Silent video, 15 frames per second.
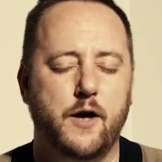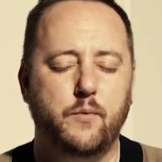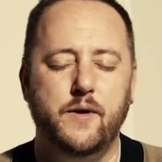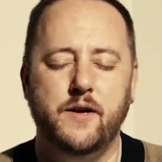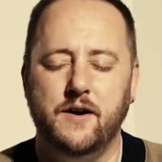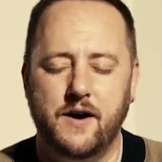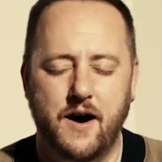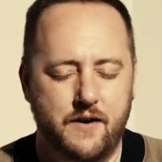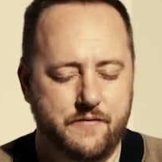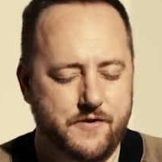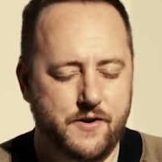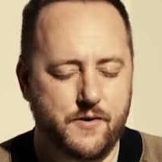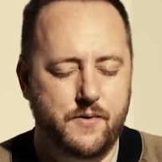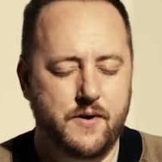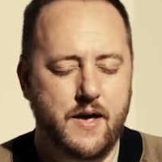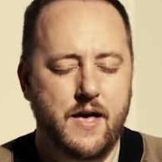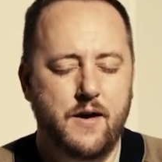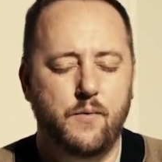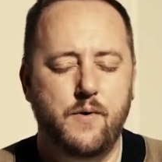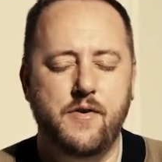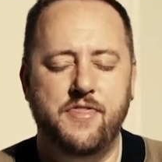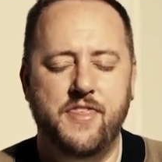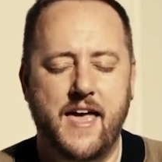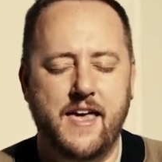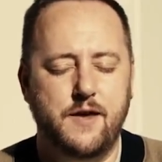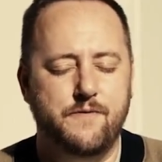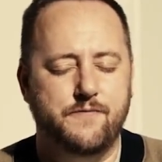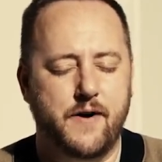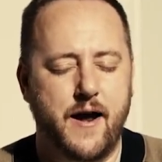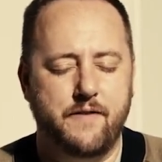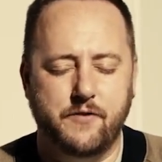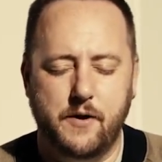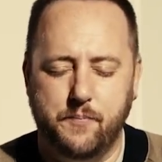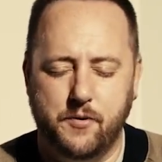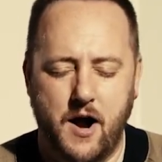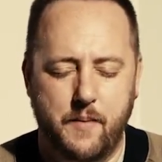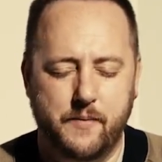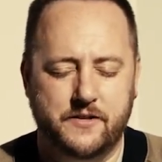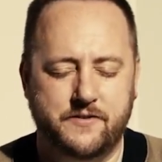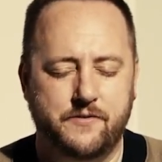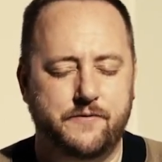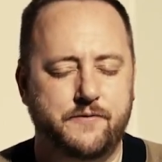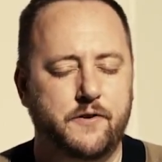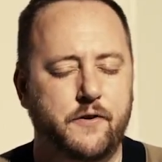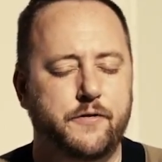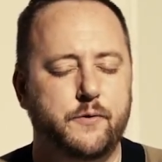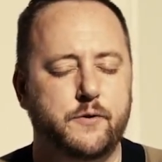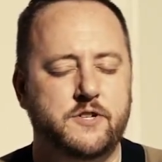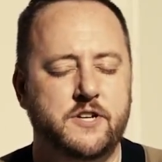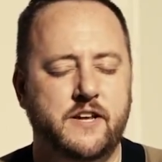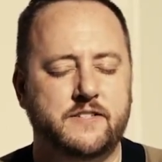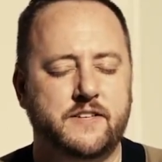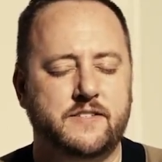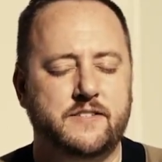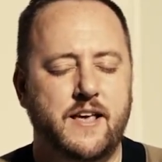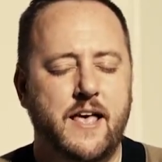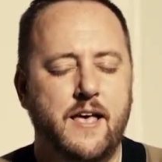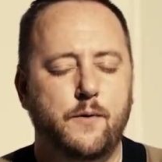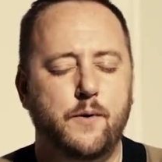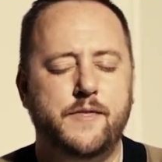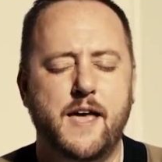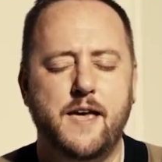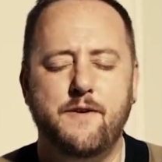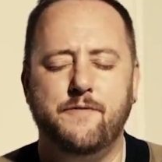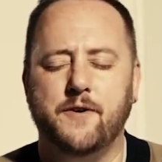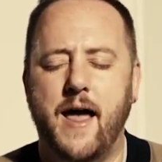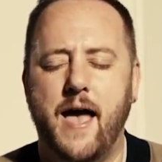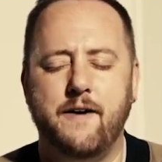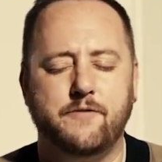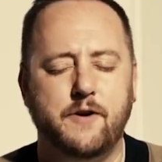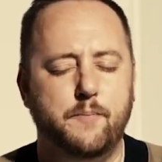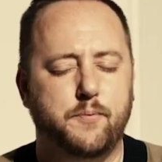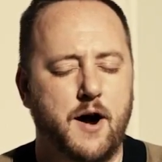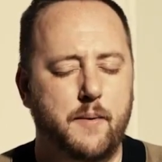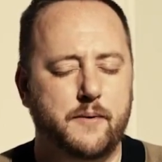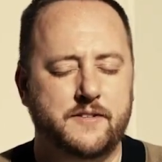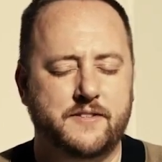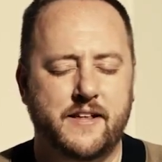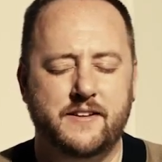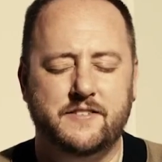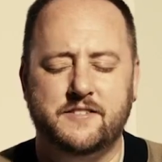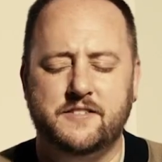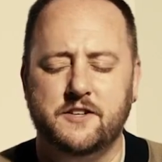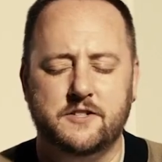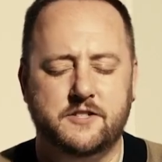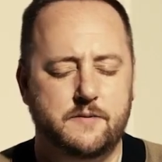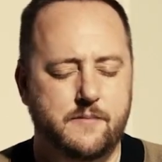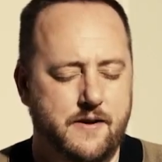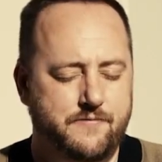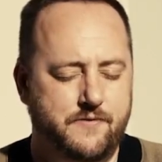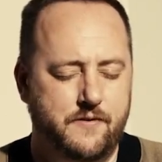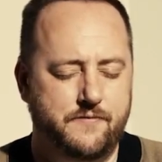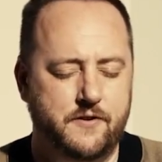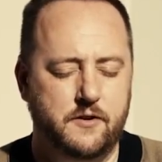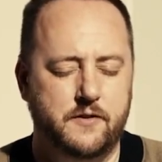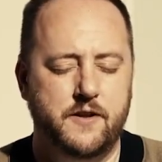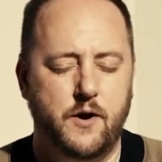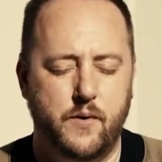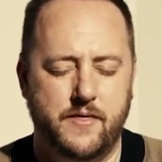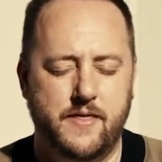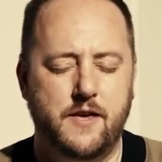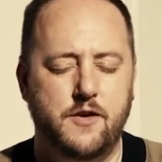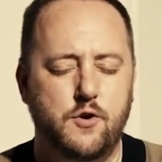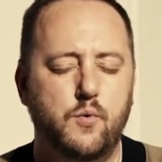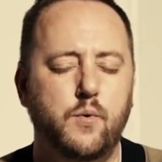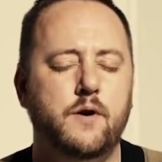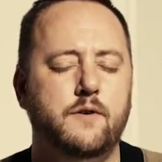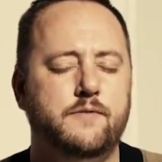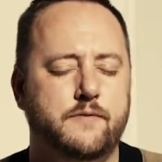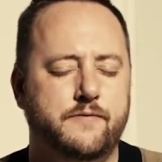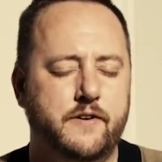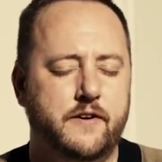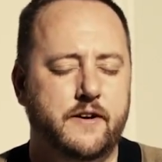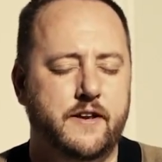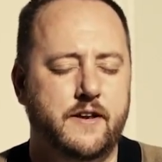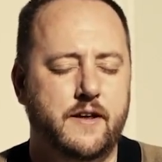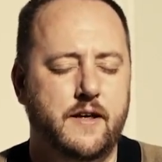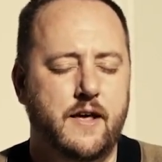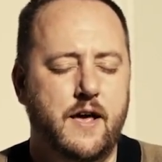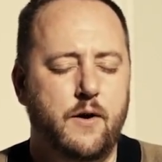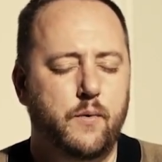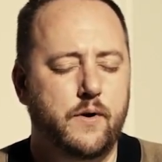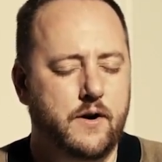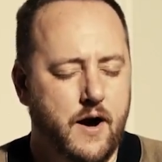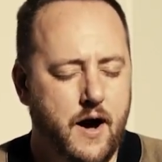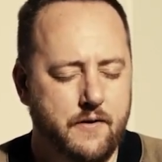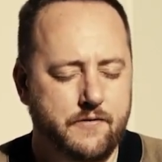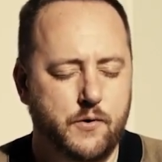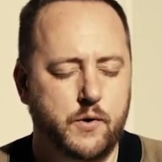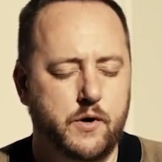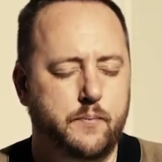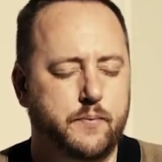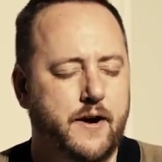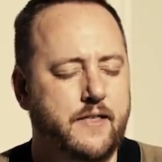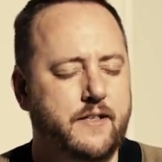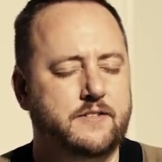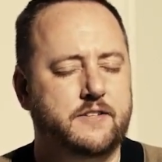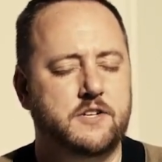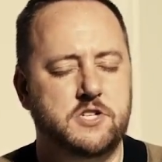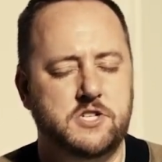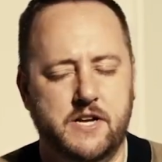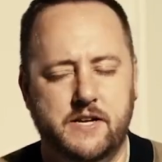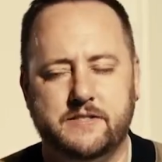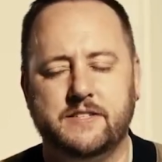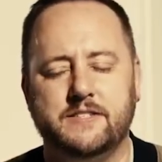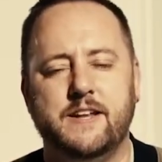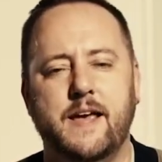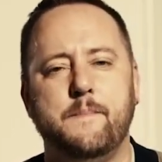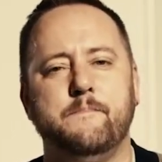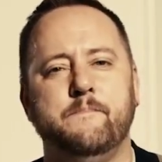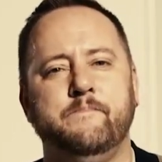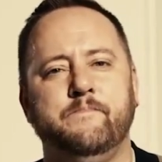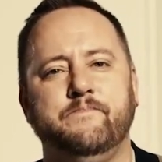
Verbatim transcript: God, we love you. We thank you for every promise fulfilled through Jesus. We thank you for every promise that is still to be fulfilled, knowing that you will fulfill it. We love you and we pray this in Jesus' name.